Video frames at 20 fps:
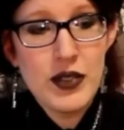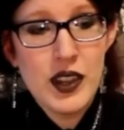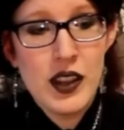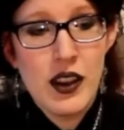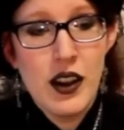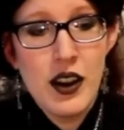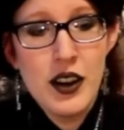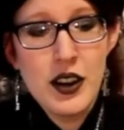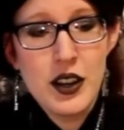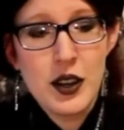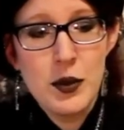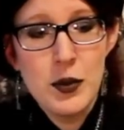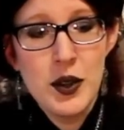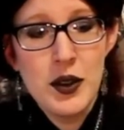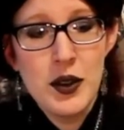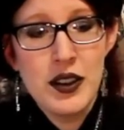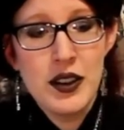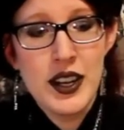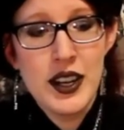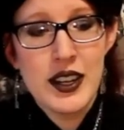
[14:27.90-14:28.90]
our
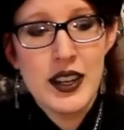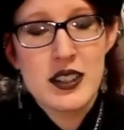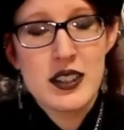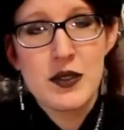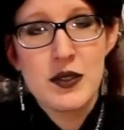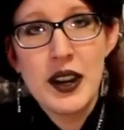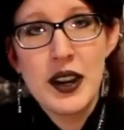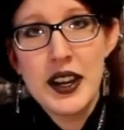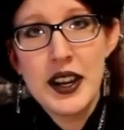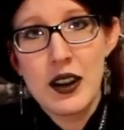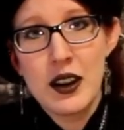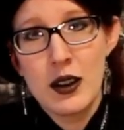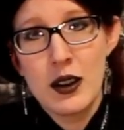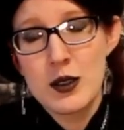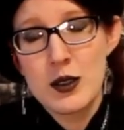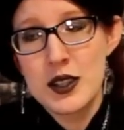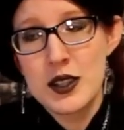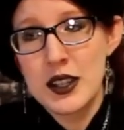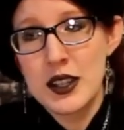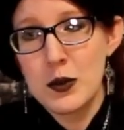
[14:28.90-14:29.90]
community is very
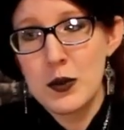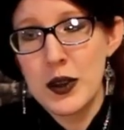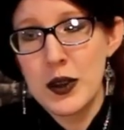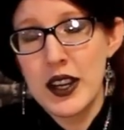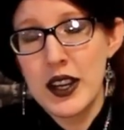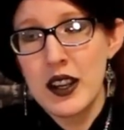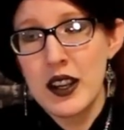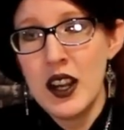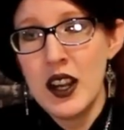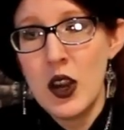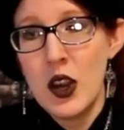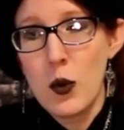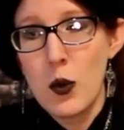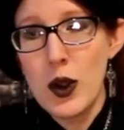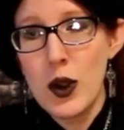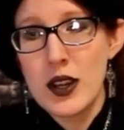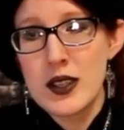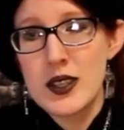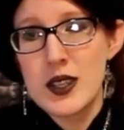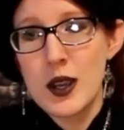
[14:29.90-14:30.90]
close-knit. We
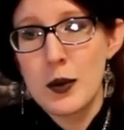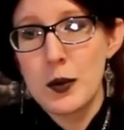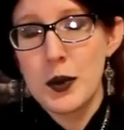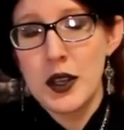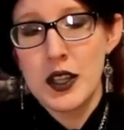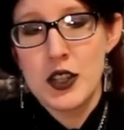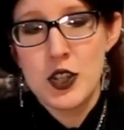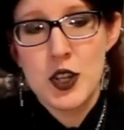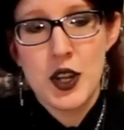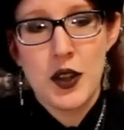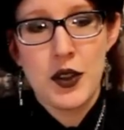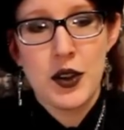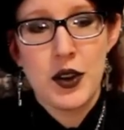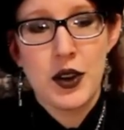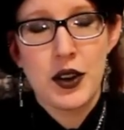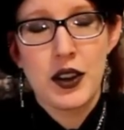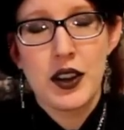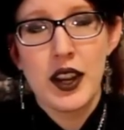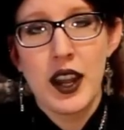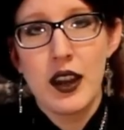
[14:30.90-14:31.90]
WhatsApp each other
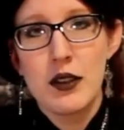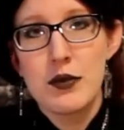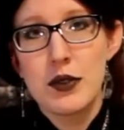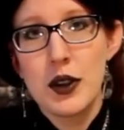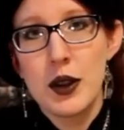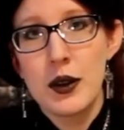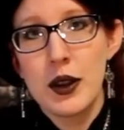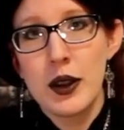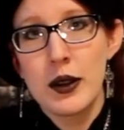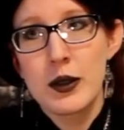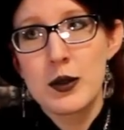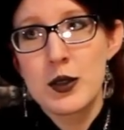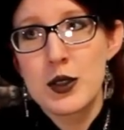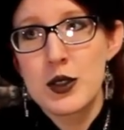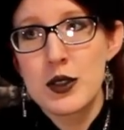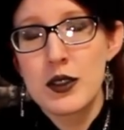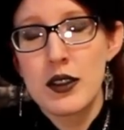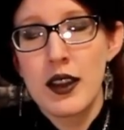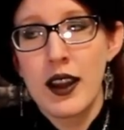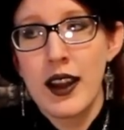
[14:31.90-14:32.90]
cat
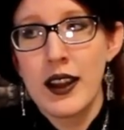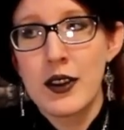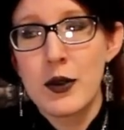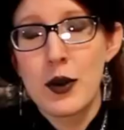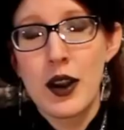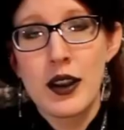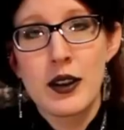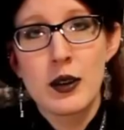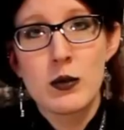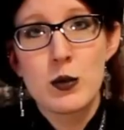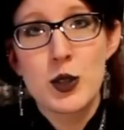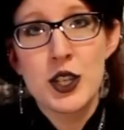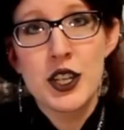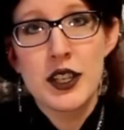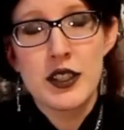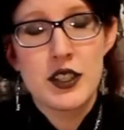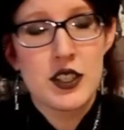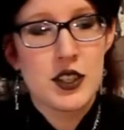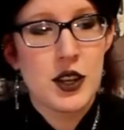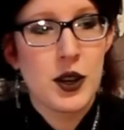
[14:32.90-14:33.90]
photos and random shit,
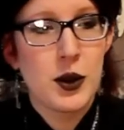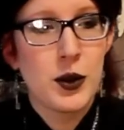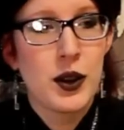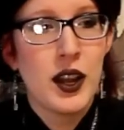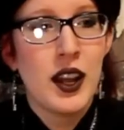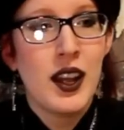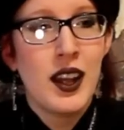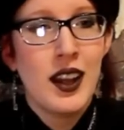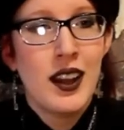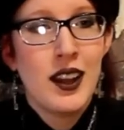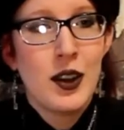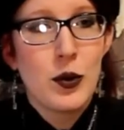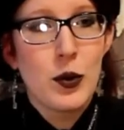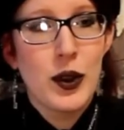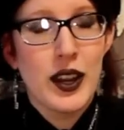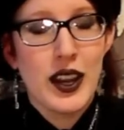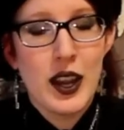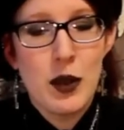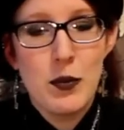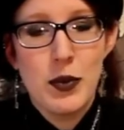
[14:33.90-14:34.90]
so we
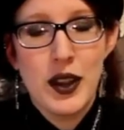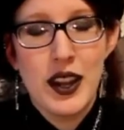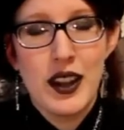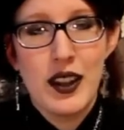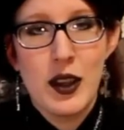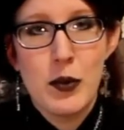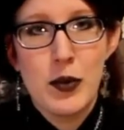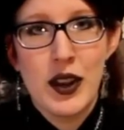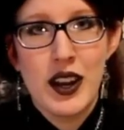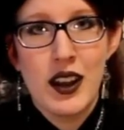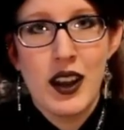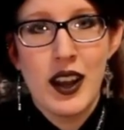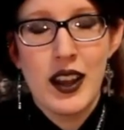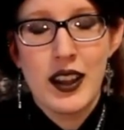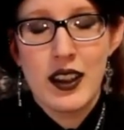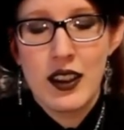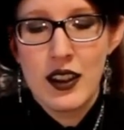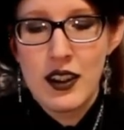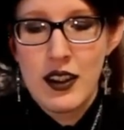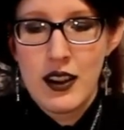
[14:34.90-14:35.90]
can be a bit like,
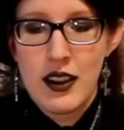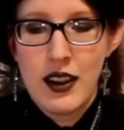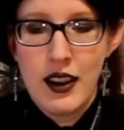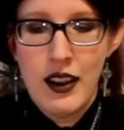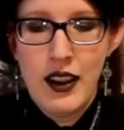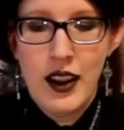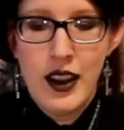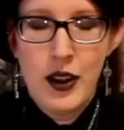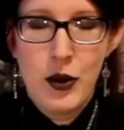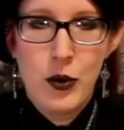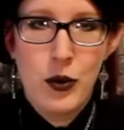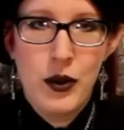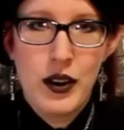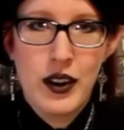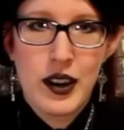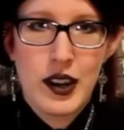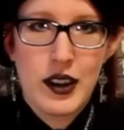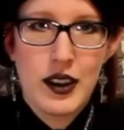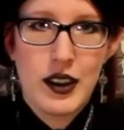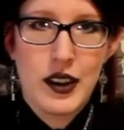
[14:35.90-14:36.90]
hey,
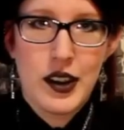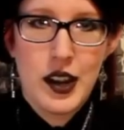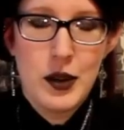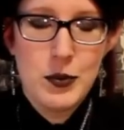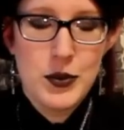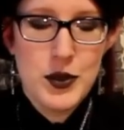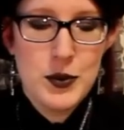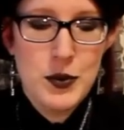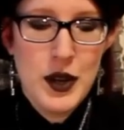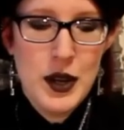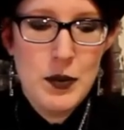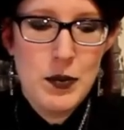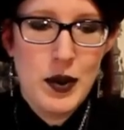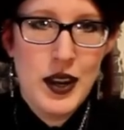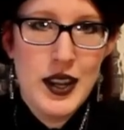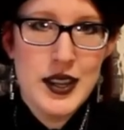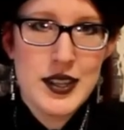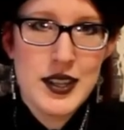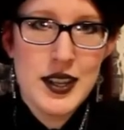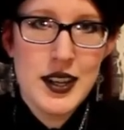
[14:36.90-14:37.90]
wanna come to my
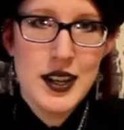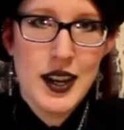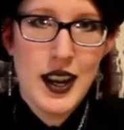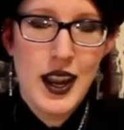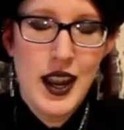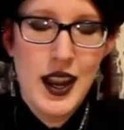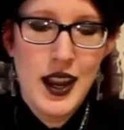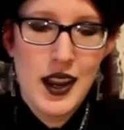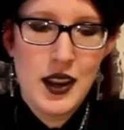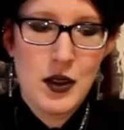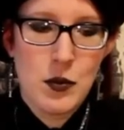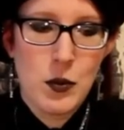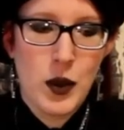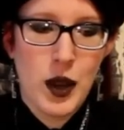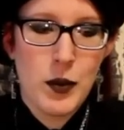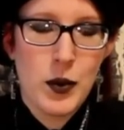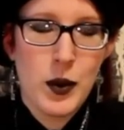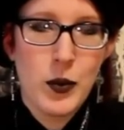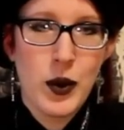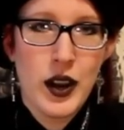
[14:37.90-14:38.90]
place and hang?
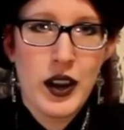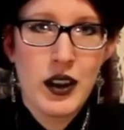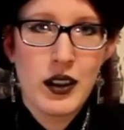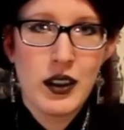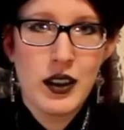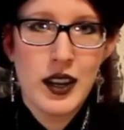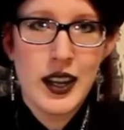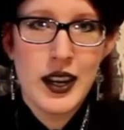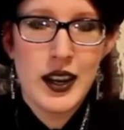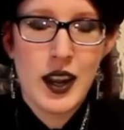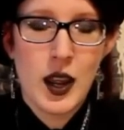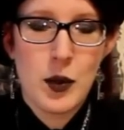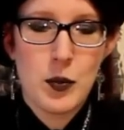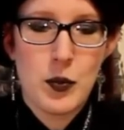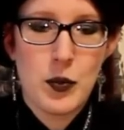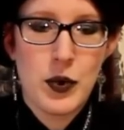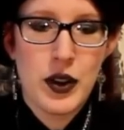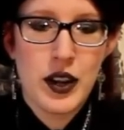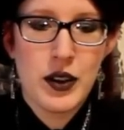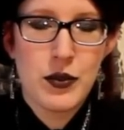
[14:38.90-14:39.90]
Maybe wear Lolita,
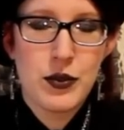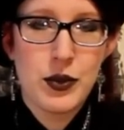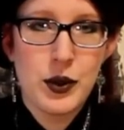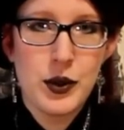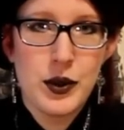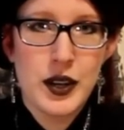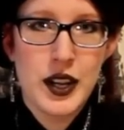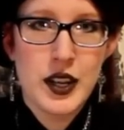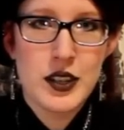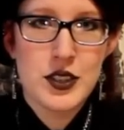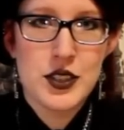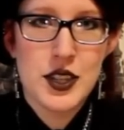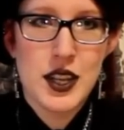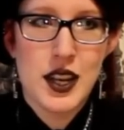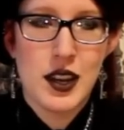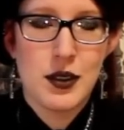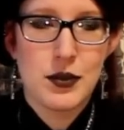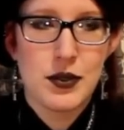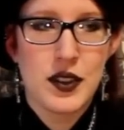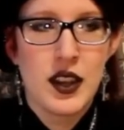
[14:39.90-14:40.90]
bring food and
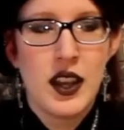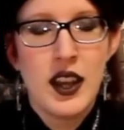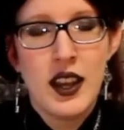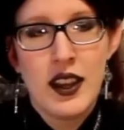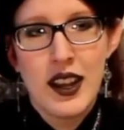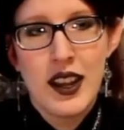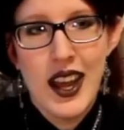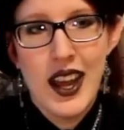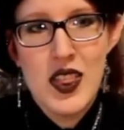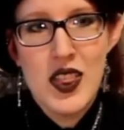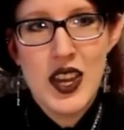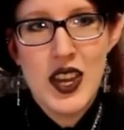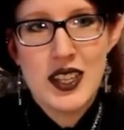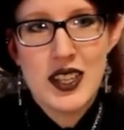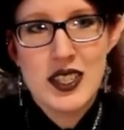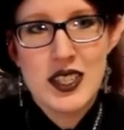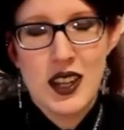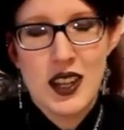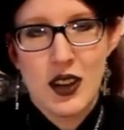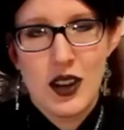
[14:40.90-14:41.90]
stuff. And
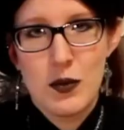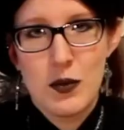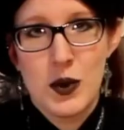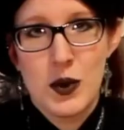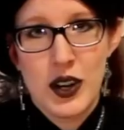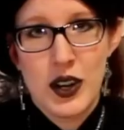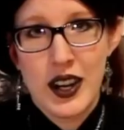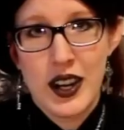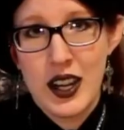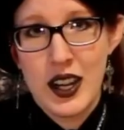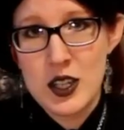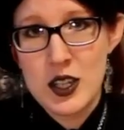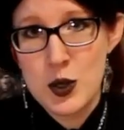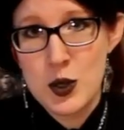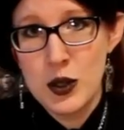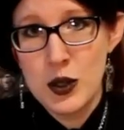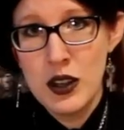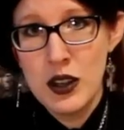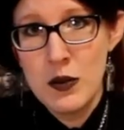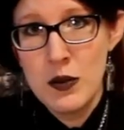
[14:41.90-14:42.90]
that's a lot more
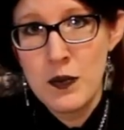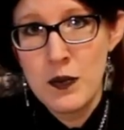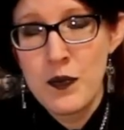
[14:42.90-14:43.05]
casual.